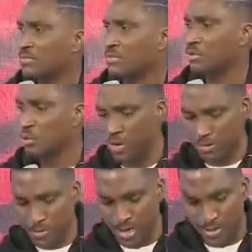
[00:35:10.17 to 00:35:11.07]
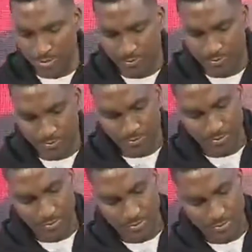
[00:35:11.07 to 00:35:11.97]
You will be.
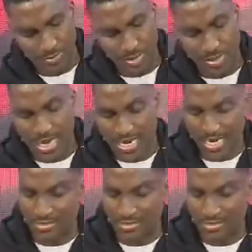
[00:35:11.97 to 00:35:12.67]
There are